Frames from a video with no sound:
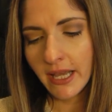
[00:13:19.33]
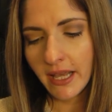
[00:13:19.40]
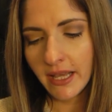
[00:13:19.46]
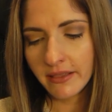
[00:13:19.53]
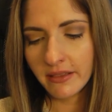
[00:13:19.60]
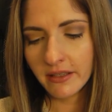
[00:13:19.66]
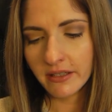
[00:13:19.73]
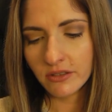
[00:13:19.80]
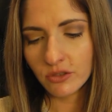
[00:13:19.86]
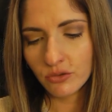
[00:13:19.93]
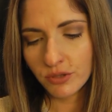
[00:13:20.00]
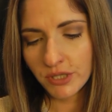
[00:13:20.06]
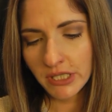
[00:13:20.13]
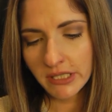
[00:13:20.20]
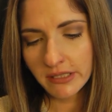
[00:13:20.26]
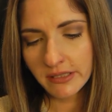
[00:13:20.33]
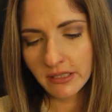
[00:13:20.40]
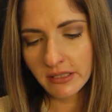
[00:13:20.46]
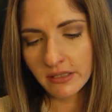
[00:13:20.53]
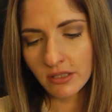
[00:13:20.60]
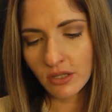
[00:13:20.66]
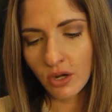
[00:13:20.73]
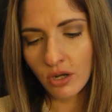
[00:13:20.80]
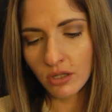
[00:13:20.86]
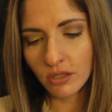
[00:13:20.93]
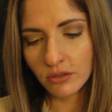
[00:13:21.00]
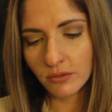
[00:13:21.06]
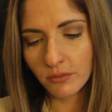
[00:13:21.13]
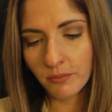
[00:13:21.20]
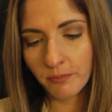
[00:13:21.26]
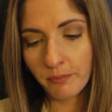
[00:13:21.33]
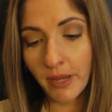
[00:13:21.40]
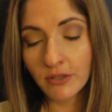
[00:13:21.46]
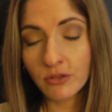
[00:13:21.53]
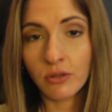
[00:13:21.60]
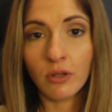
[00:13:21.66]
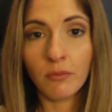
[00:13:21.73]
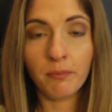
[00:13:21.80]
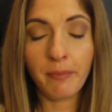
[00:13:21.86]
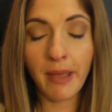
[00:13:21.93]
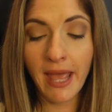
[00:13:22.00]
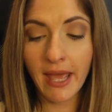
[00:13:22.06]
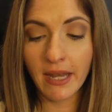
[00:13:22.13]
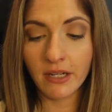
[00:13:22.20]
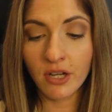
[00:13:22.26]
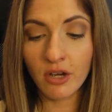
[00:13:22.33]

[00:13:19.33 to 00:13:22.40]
and the Catrice is called Petrol Pan.